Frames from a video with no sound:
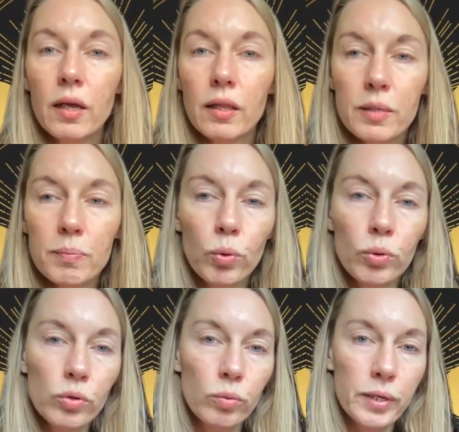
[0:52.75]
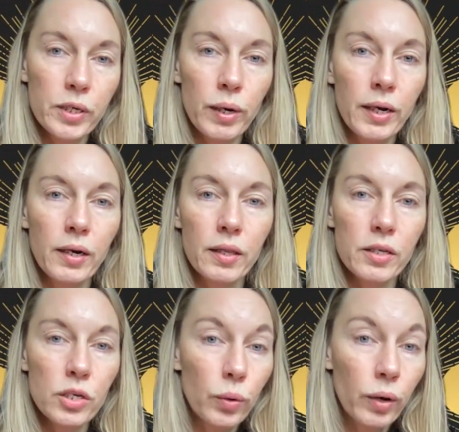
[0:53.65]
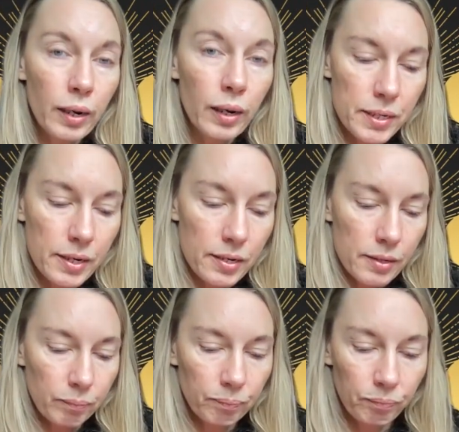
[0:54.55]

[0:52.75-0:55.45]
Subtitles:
this portal between the two eclipses.